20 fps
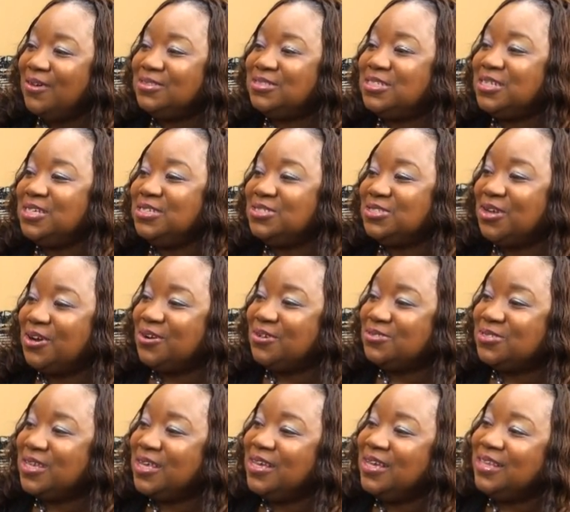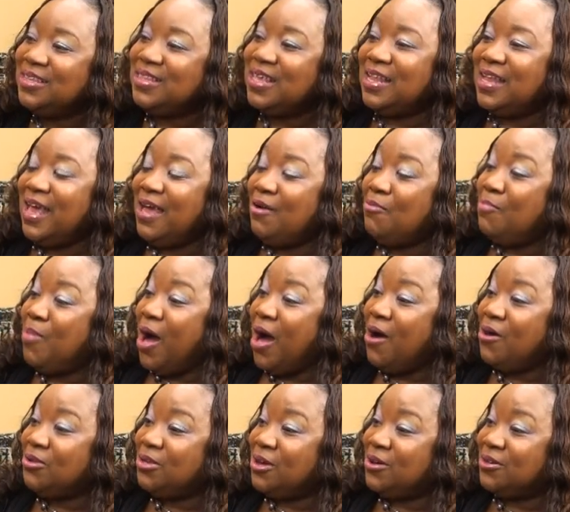T-shirts that have
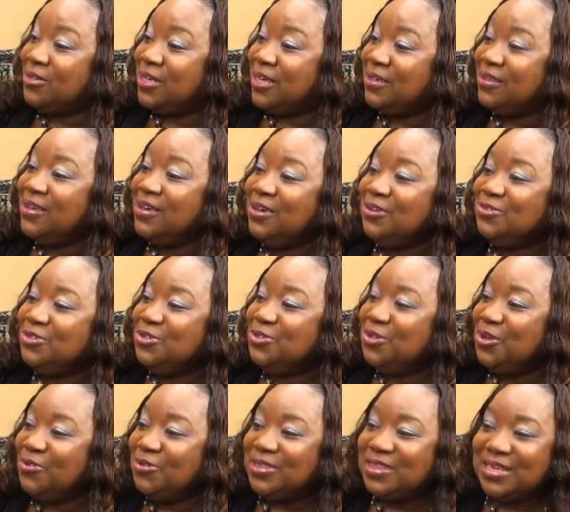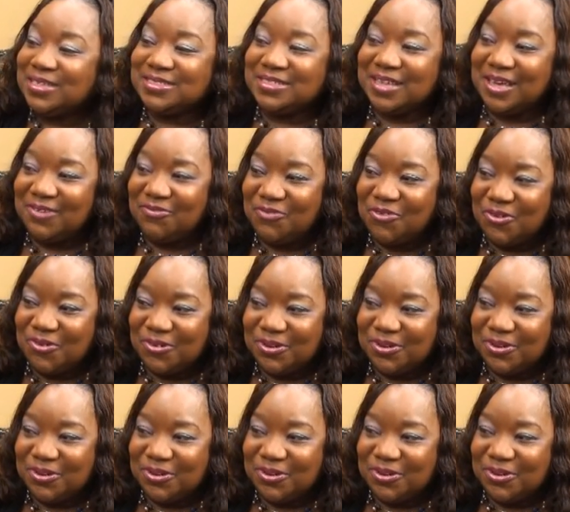ball on it. Do you know what that stands for?